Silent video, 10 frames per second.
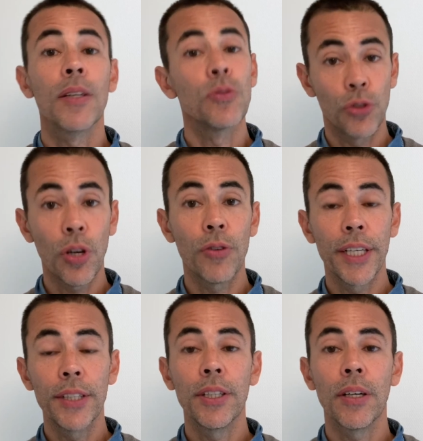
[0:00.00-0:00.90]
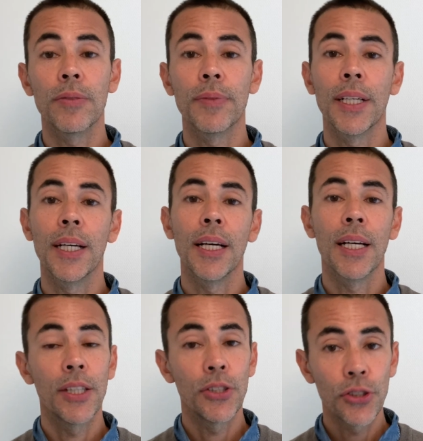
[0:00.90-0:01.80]
So there you go.
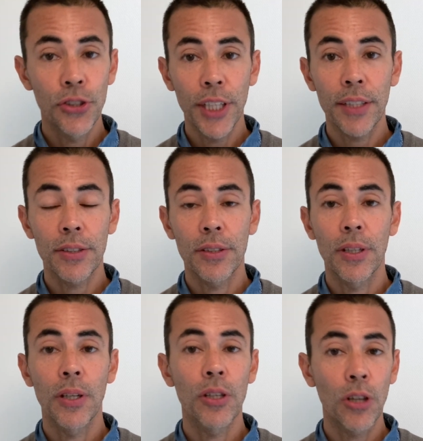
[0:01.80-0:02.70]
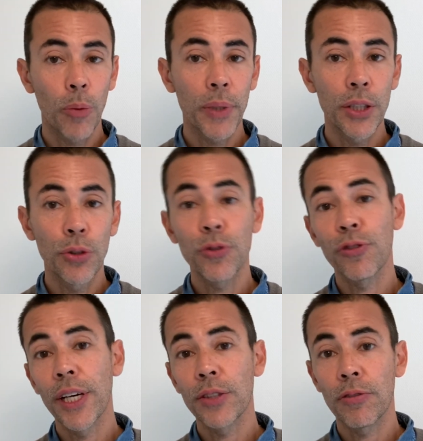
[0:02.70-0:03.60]
6 commonly used
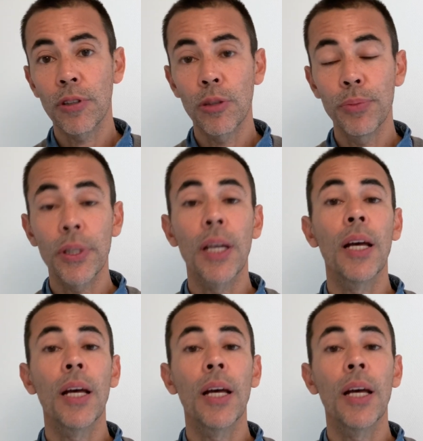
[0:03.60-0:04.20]
phrasal verbs